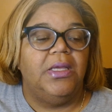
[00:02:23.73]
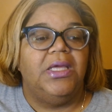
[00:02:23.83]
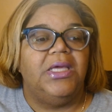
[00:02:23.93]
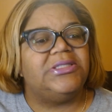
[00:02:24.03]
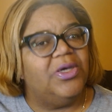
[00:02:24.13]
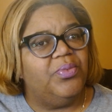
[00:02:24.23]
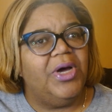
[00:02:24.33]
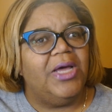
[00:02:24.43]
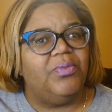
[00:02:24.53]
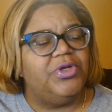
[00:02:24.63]
He said,
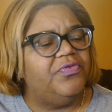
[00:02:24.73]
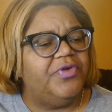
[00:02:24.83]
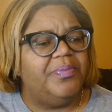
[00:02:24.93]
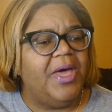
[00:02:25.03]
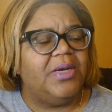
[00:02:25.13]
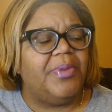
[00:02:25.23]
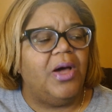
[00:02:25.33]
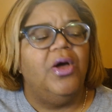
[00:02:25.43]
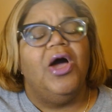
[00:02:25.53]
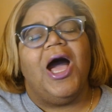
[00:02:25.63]
what? What do you feel bad about?
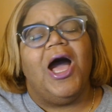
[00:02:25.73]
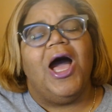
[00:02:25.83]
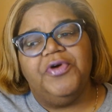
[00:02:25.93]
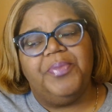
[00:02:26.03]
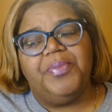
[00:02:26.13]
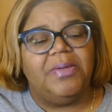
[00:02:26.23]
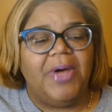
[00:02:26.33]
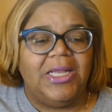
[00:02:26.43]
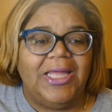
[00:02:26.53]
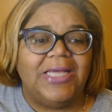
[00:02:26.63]
I feel bad
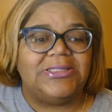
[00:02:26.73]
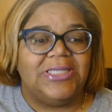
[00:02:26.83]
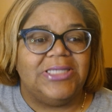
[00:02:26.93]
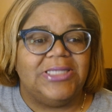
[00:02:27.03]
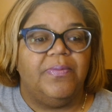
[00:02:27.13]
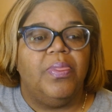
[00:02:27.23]
about last night.